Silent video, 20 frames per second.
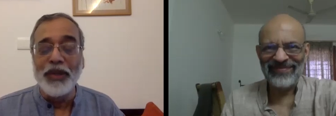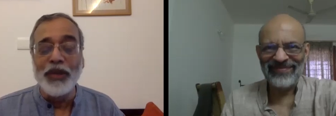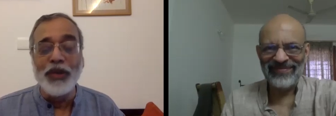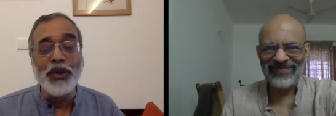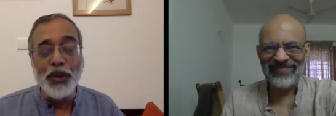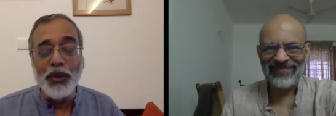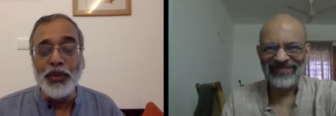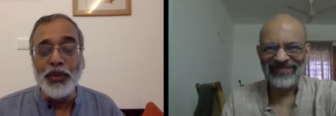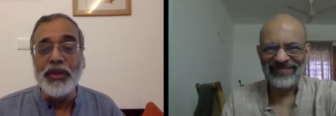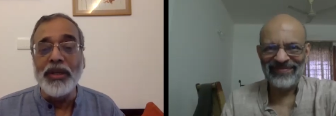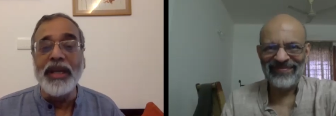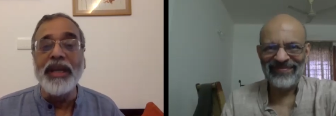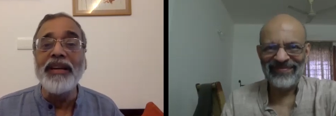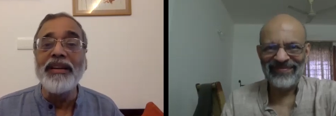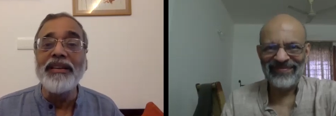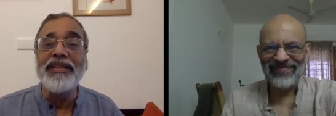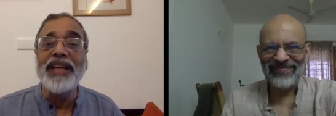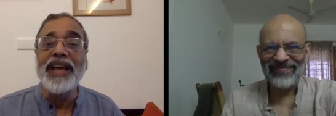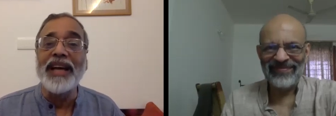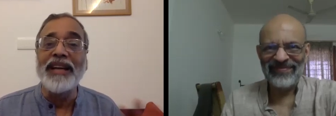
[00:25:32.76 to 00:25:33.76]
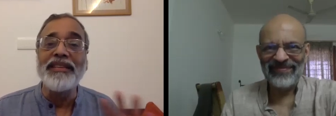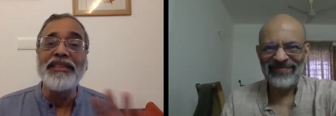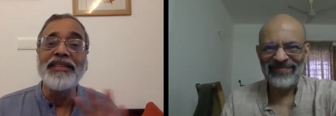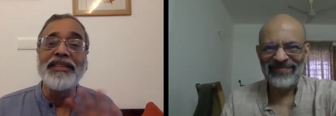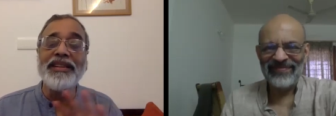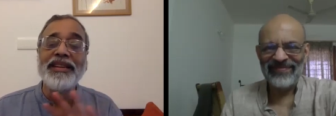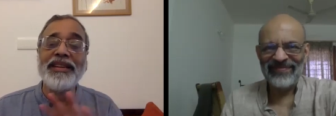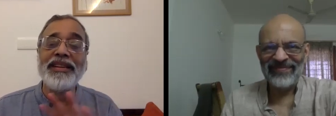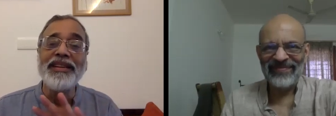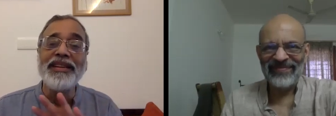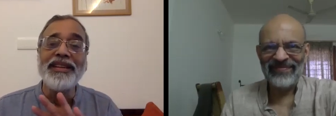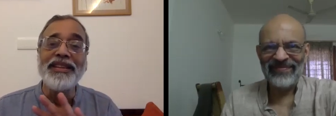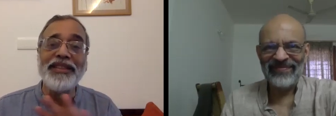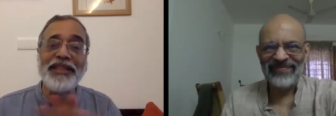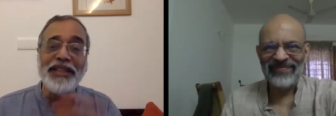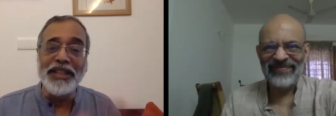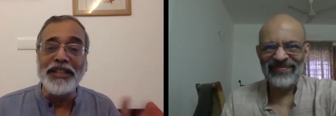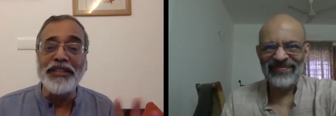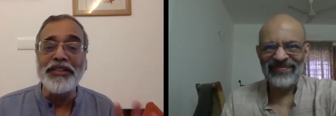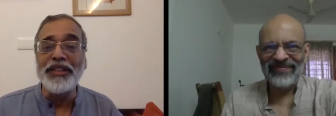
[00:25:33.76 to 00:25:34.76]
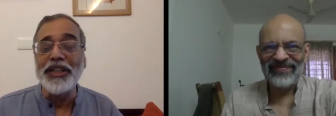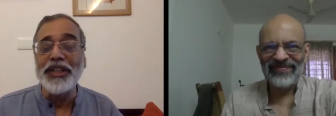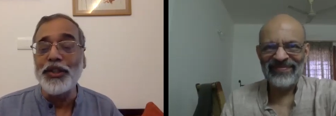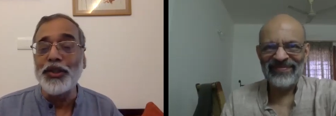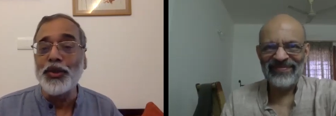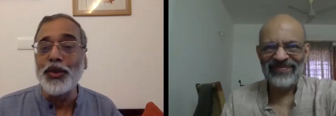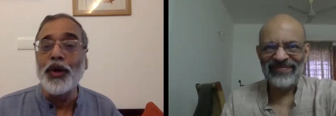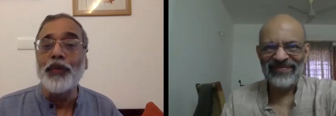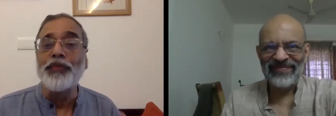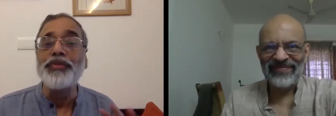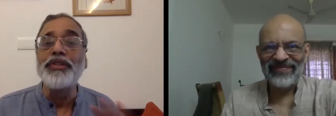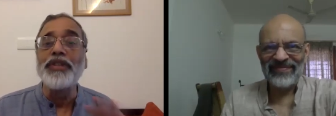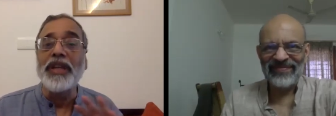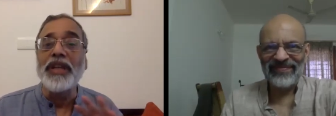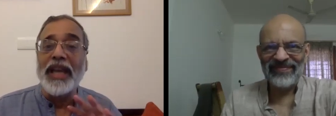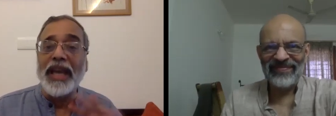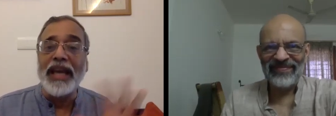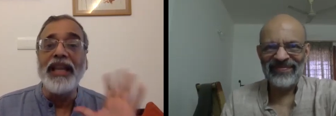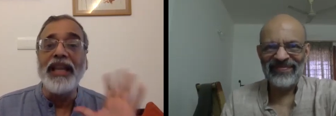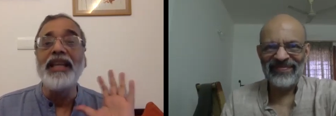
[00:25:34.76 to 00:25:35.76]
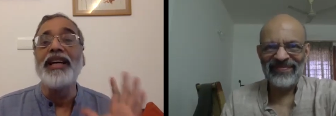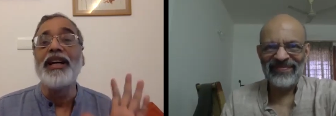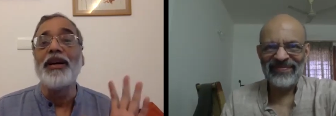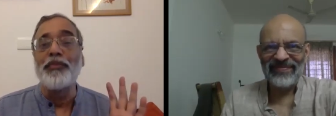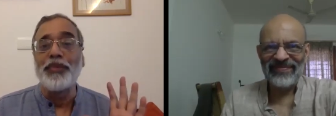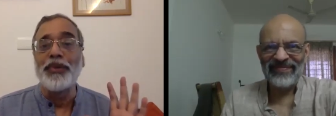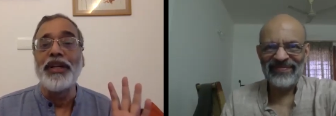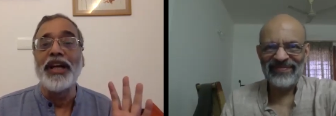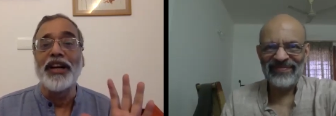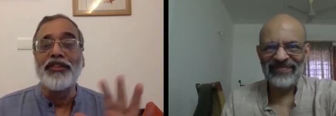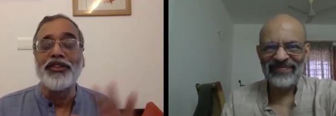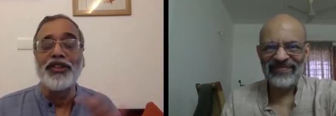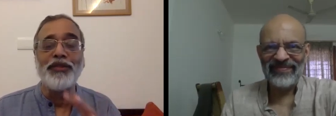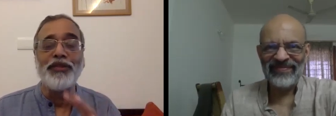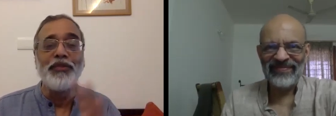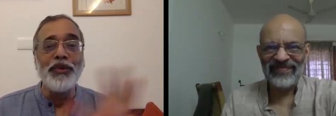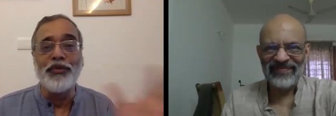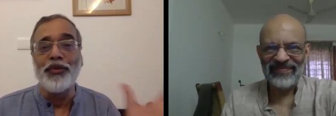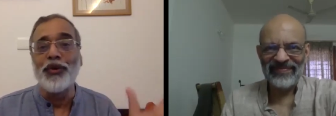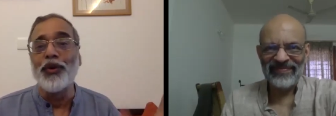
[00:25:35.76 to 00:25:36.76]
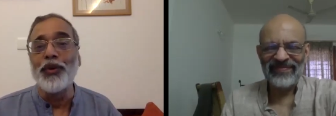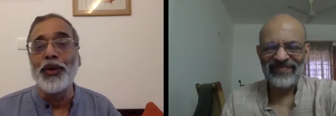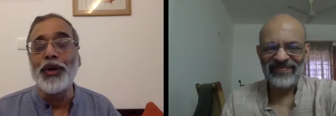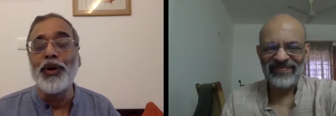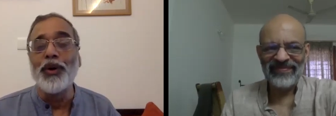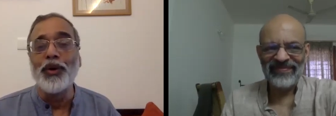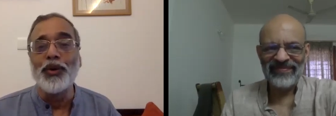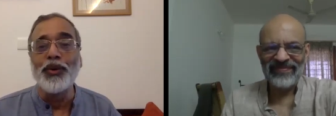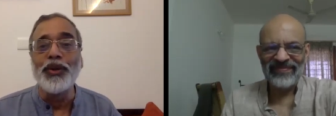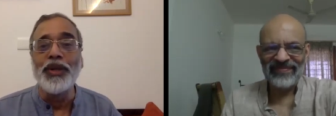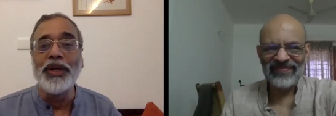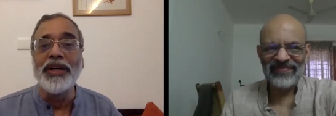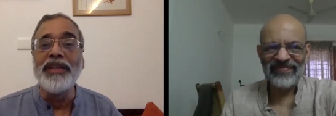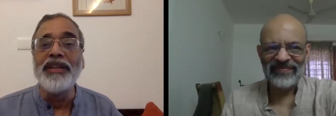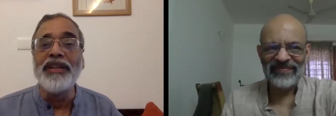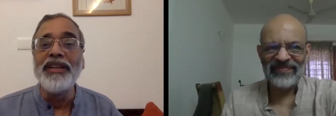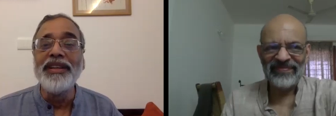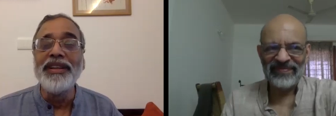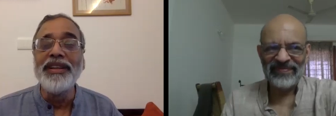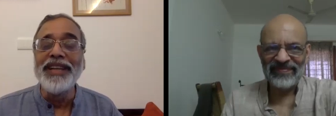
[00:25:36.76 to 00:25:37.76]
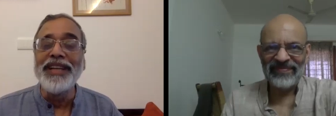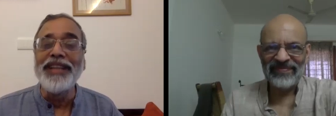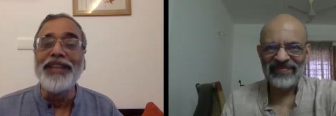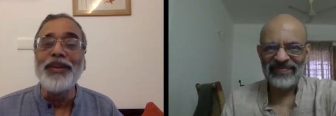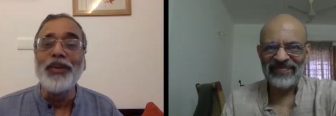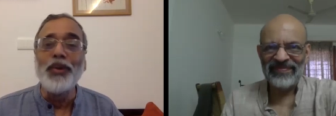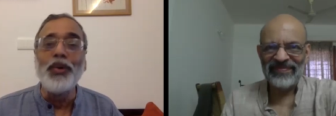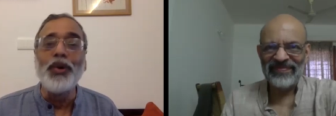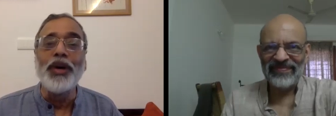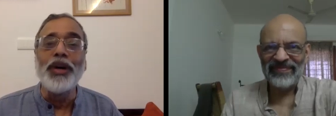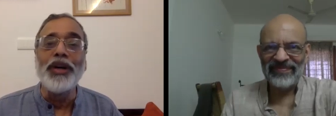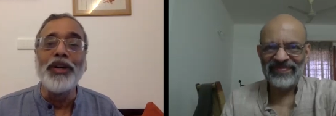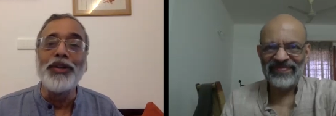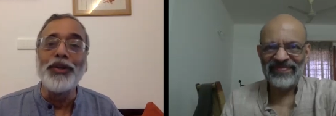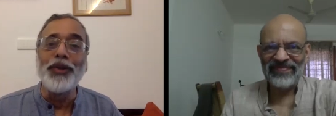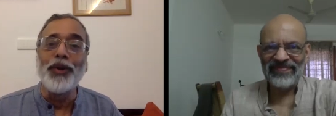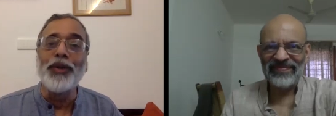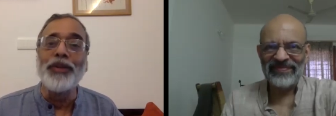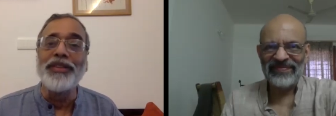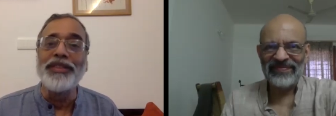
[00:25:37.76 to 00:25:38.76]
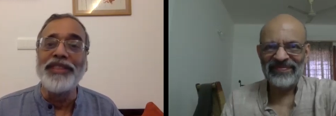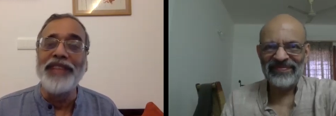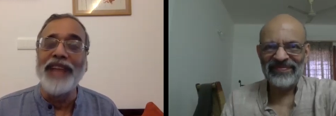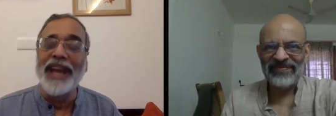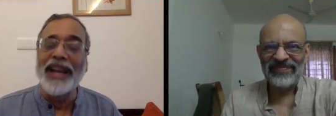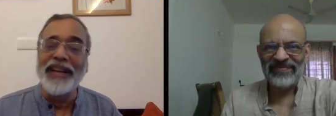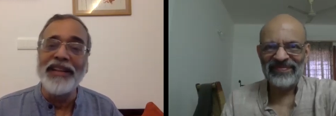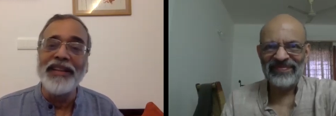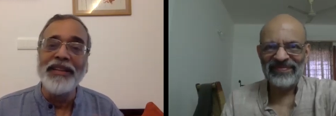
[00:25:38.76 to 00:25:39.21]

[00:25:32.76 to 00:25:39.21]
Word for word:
Speaker 1: do you think that this issue of scaling up production, before we go to the in who controls that,